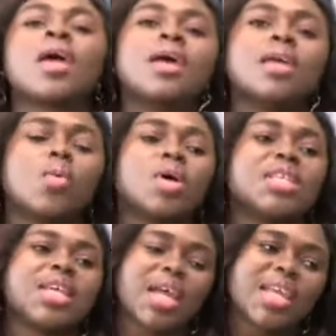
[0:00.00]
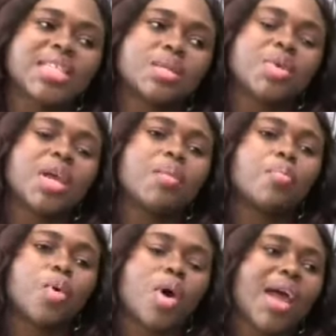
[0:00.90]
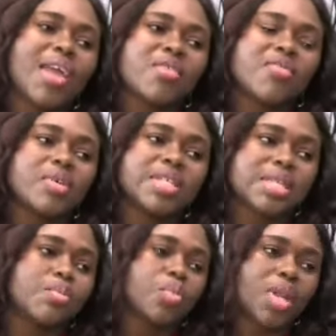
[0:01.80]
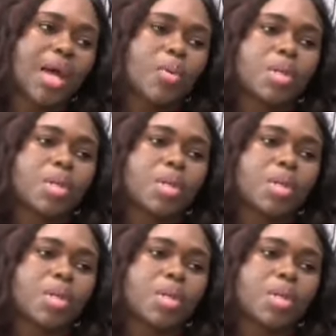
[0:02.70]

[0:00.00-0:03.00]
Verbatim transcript: there were dear, yet me a boy, I am very simple. I would